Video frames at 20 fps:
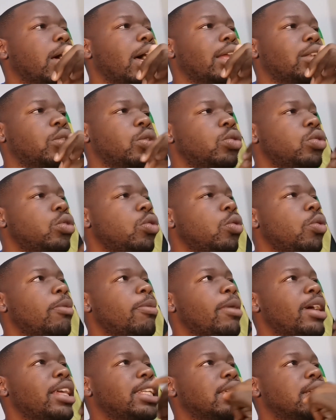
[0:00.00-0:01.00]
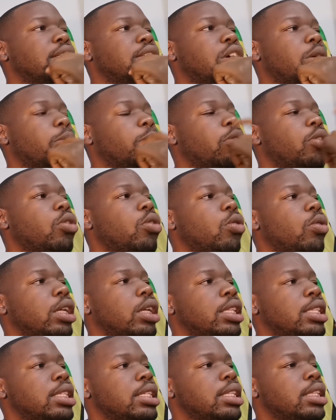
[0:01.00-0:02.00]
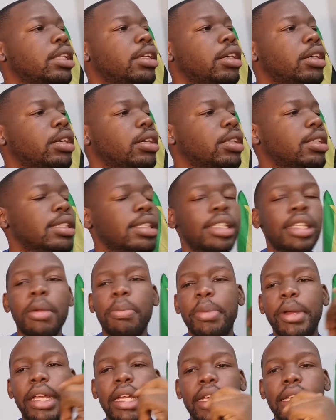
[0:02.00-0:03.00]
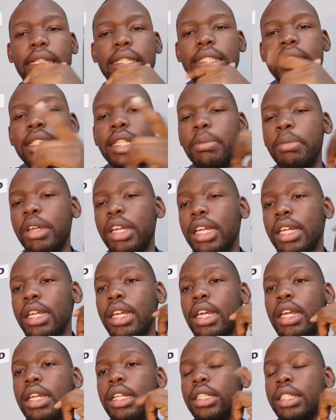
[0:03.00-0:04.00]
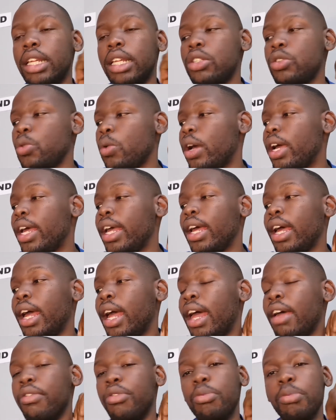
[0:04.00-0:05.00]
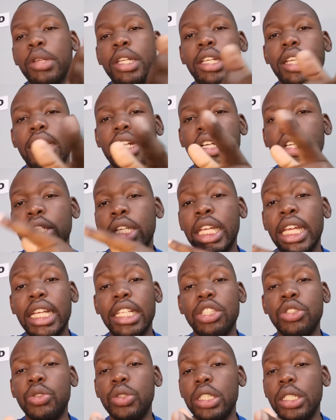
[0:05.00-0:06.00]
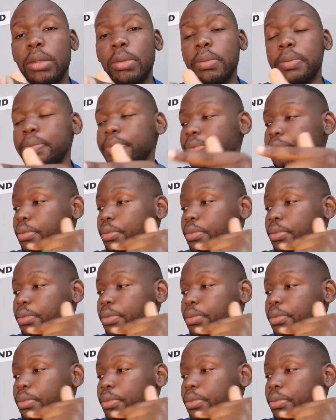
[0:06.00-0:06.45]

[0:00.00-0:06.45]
I don't know where my desktop. Oh, it's in the bag. It's in the bag. That's why I haven't been looking at stream.